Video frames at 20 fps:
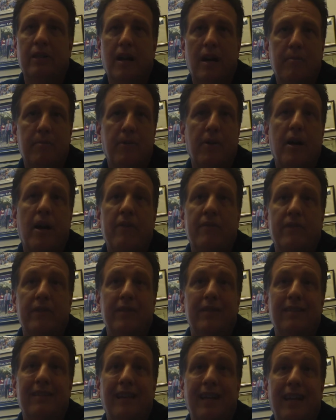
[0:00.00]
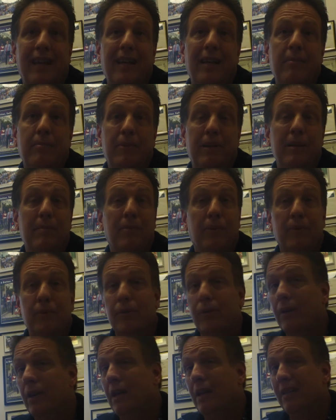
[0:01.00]
nonprofits, and people
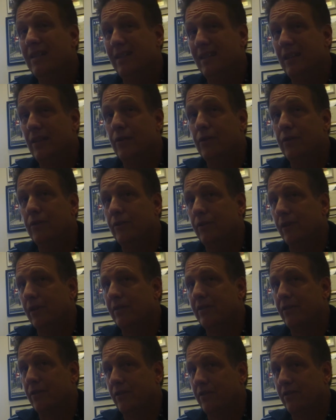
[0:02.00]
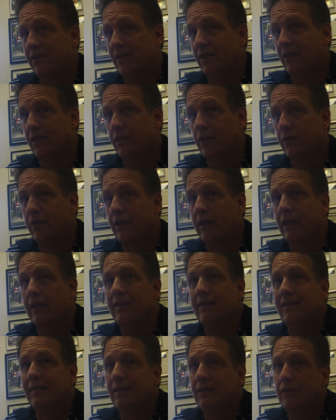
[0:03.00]
who, seniors who are on Social Security,
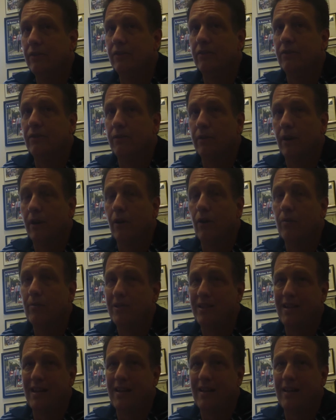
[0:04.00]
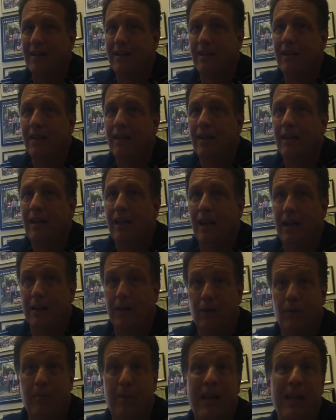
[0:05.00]
seniors who are homesteaded and don't